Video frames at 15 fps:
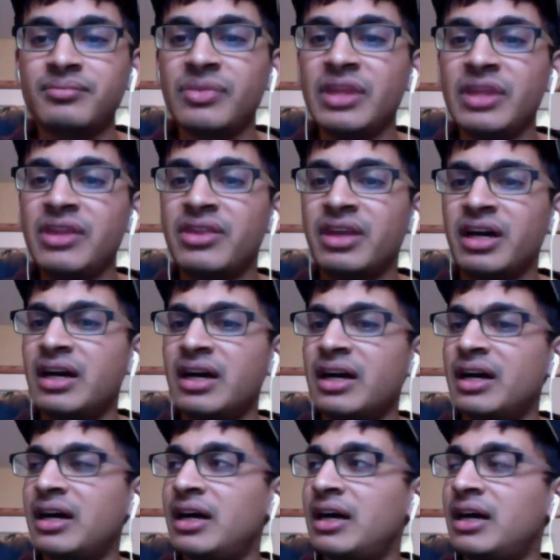
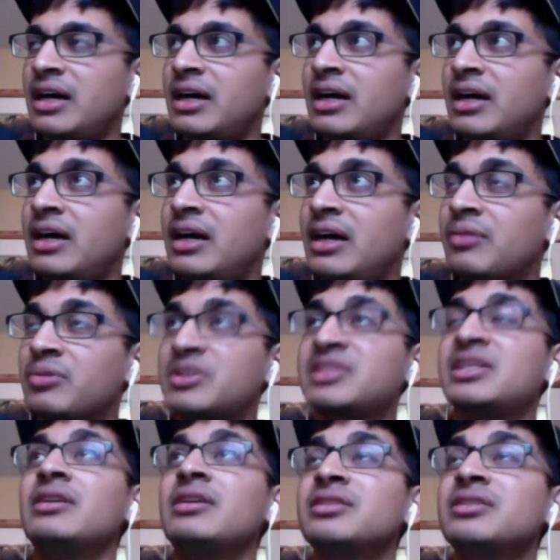the
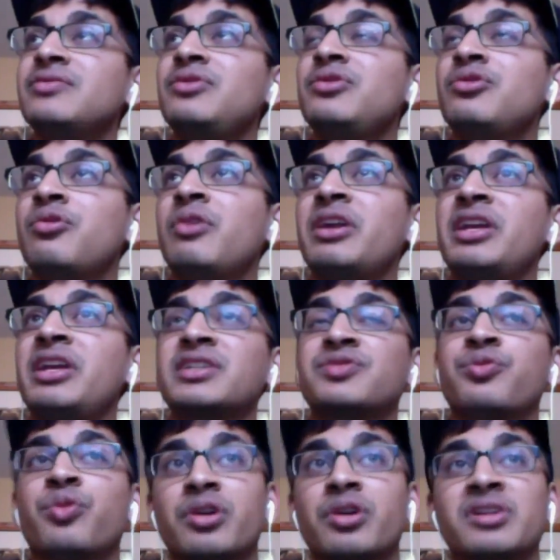result of you quitting is
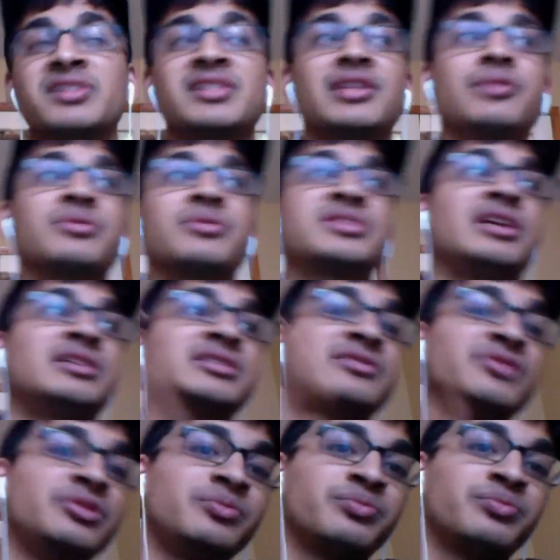worse than the result of
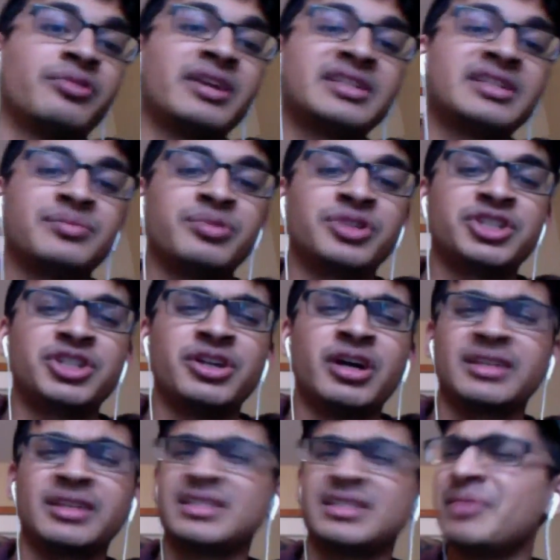you press pushing on. Does that make